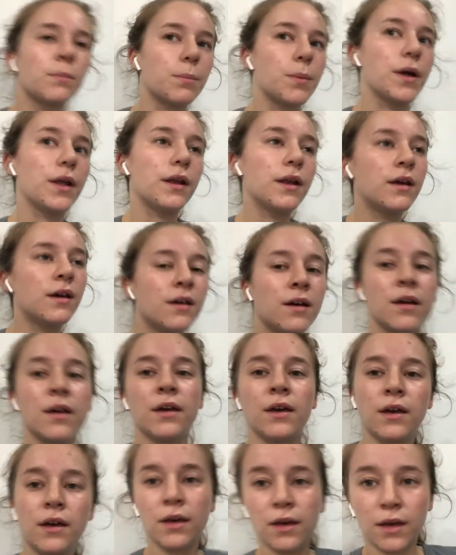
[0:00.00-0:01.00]
But
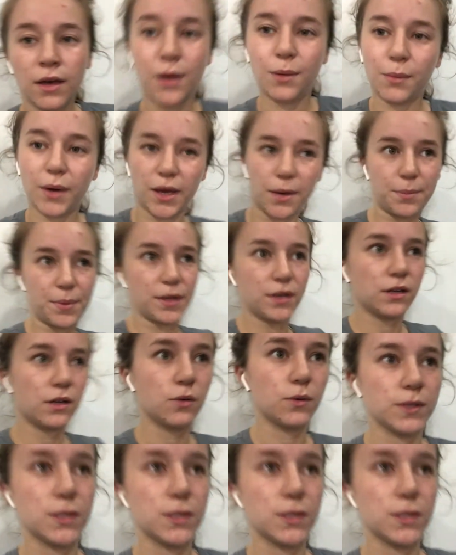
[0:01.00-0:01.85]
in my opinion,